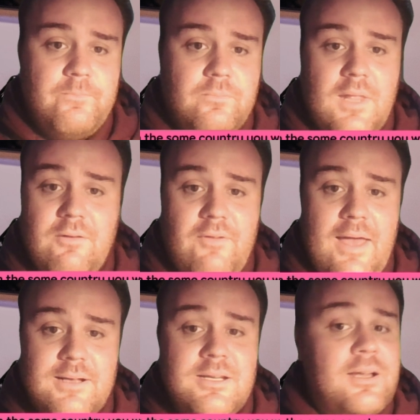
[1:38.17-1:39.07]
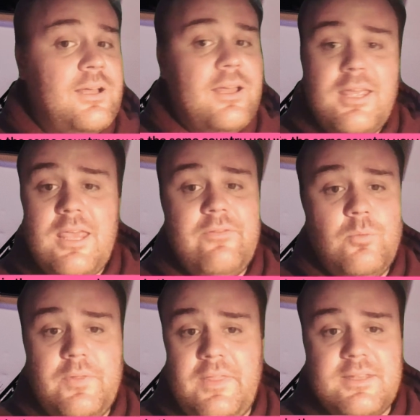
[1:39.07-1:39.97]
In fact, even
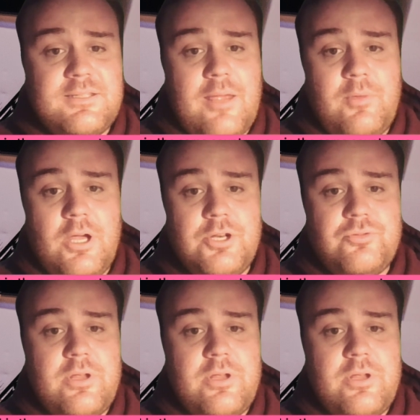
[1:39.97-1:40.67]
within the same country,